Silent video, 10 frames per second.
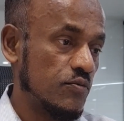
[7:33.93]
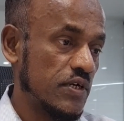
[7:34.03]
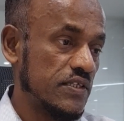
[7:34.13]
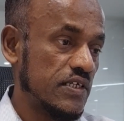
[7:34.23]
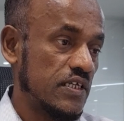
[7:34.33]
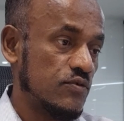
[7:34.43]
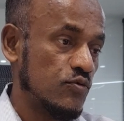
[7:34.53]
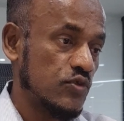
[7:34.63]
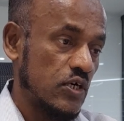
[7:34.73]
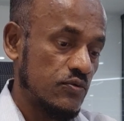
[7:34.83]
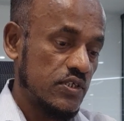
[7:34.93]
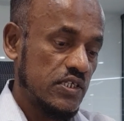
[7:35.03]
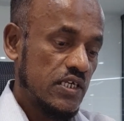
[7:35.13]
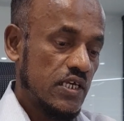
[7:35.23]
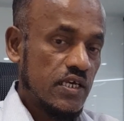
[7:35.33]
months in
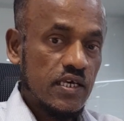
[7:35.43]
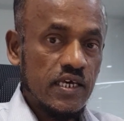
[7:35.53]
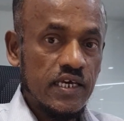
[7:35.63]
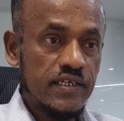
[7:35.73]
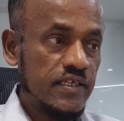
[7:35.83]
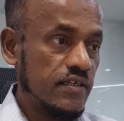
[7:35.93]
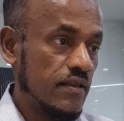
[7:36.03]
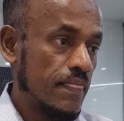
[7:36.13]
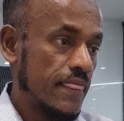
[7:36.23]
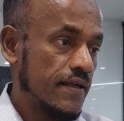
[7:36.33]
2018.